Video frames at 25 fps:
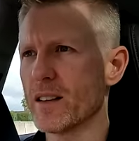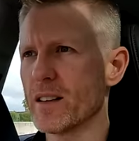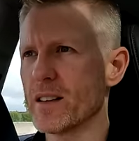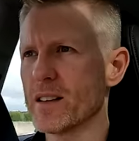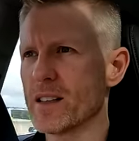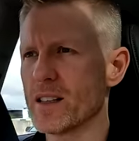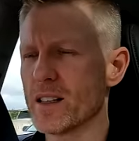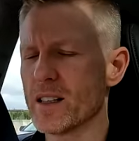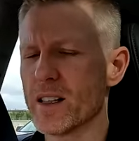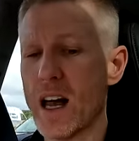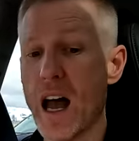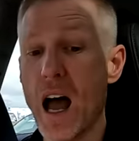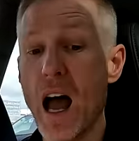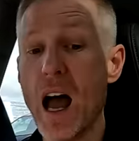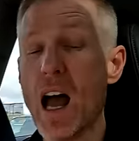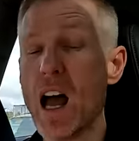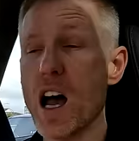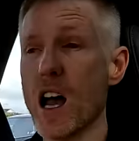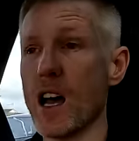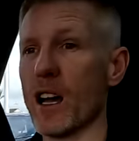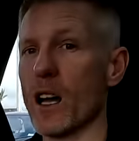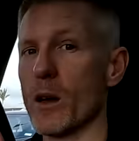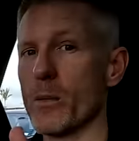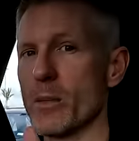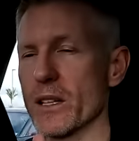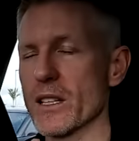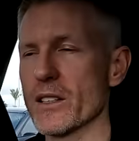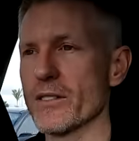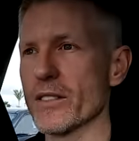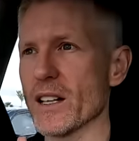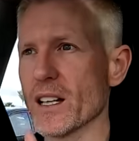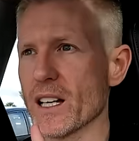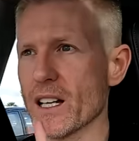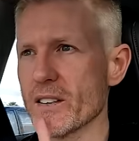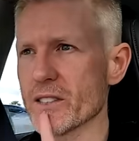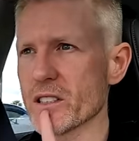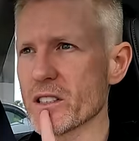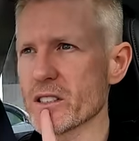Uh, ah, I believe
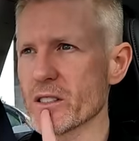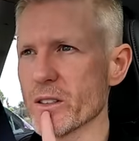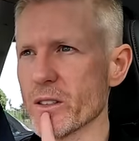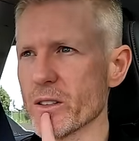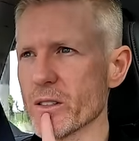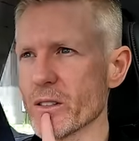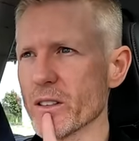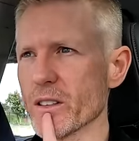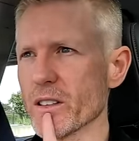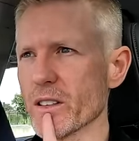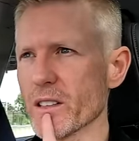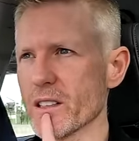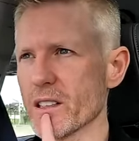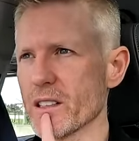I have to turn on